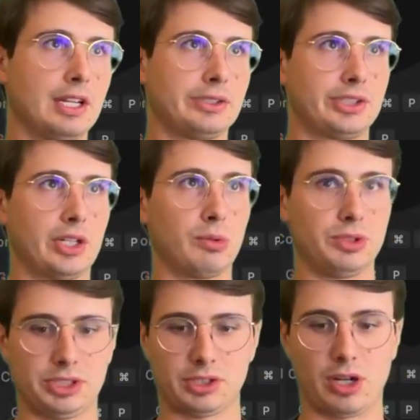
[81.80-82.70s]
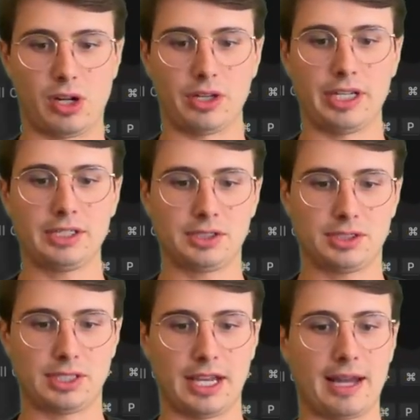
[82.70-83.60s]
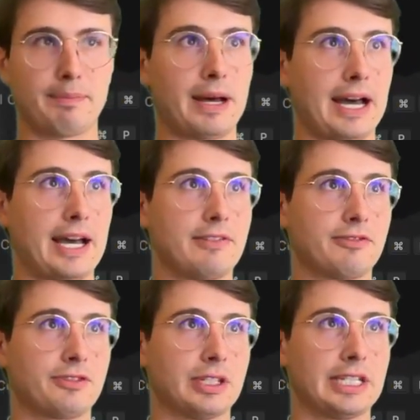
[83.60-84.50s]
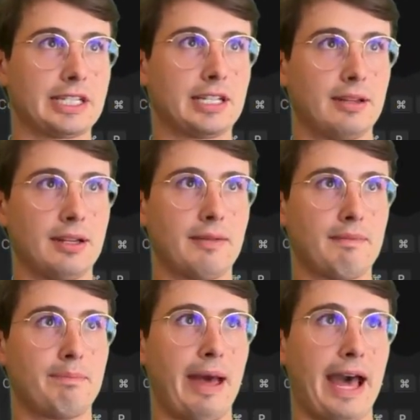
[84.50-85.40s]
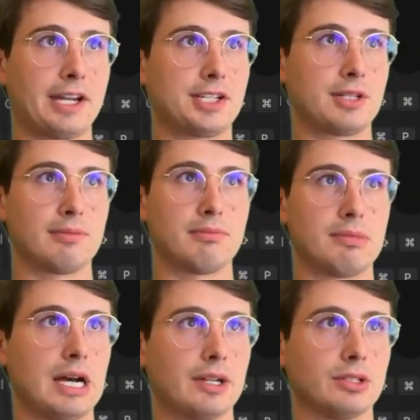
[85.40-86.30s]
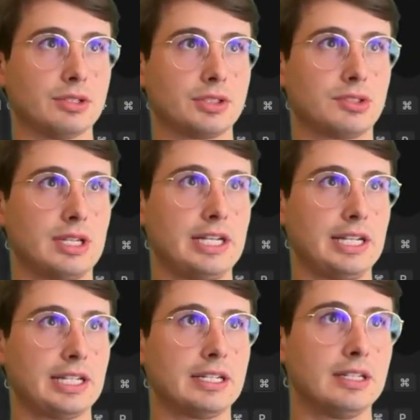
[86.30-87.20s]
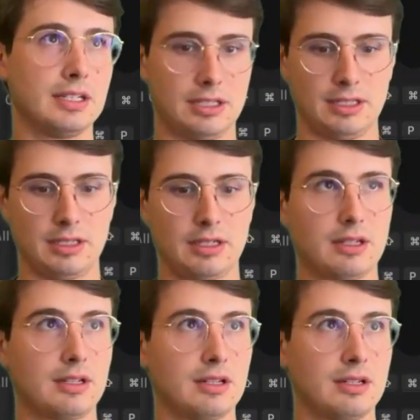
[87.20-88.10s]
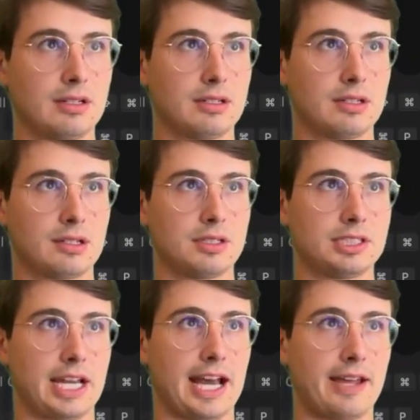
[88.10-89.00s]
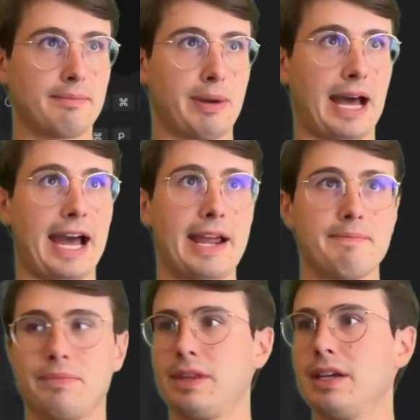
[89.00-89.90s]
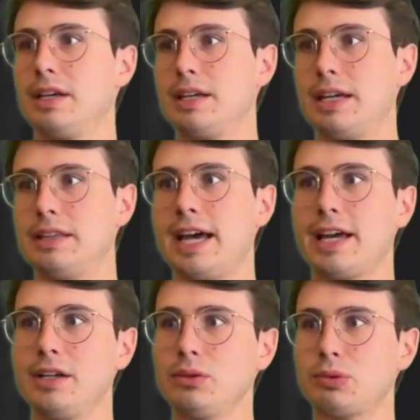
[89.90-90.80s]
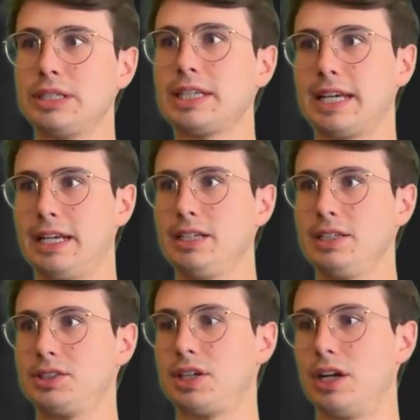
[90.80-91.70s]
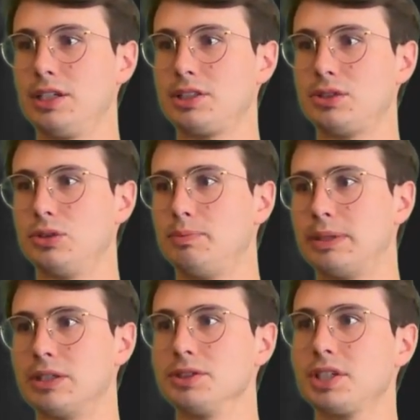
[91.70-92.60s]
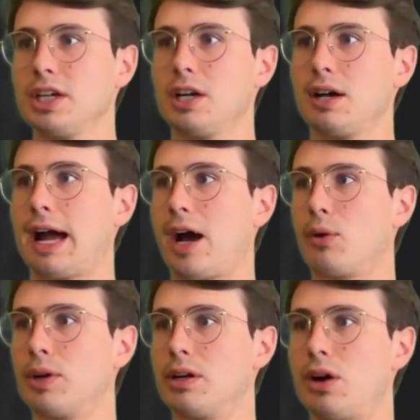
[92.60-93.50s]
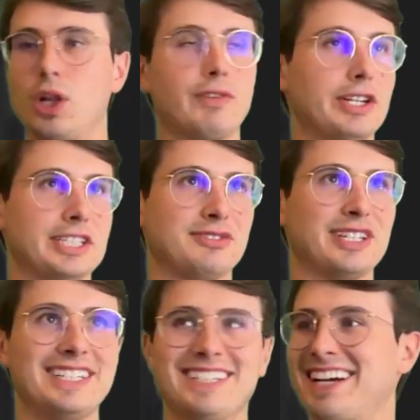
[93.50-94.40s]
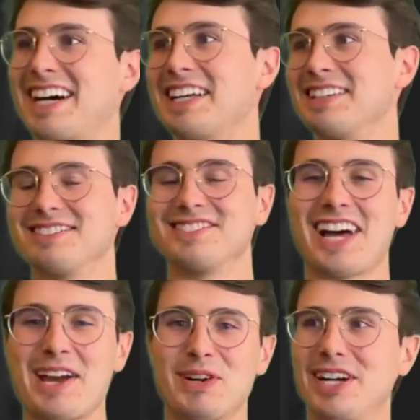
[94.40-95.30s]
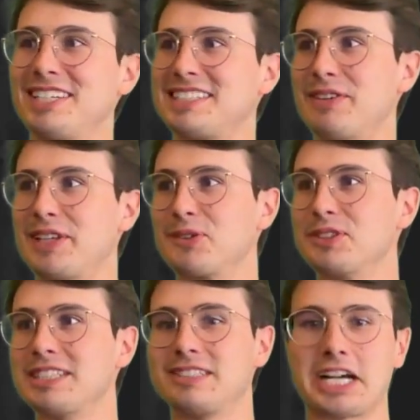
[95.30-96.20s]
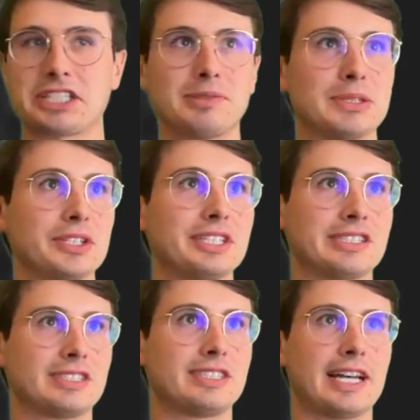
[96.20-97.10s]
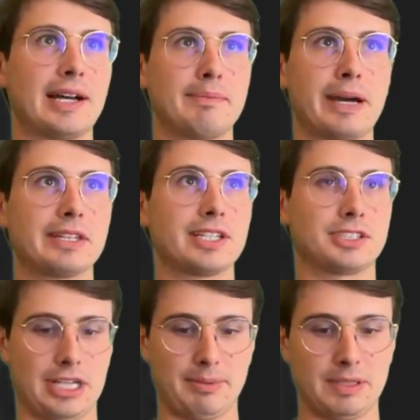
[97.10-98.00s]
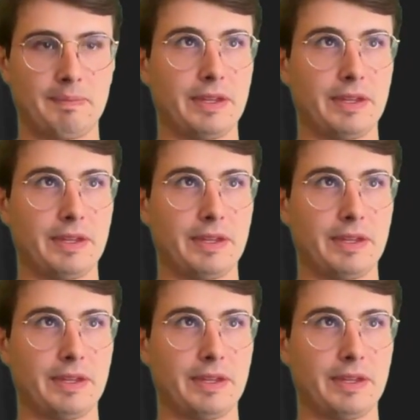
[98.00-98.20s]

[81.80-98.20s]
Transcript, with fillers: So we'll just call this uh, PyFlink batch model training dot py. And then we can start to build our all of our different uh, libraries and everything we'll need to actually build this uh, Python script.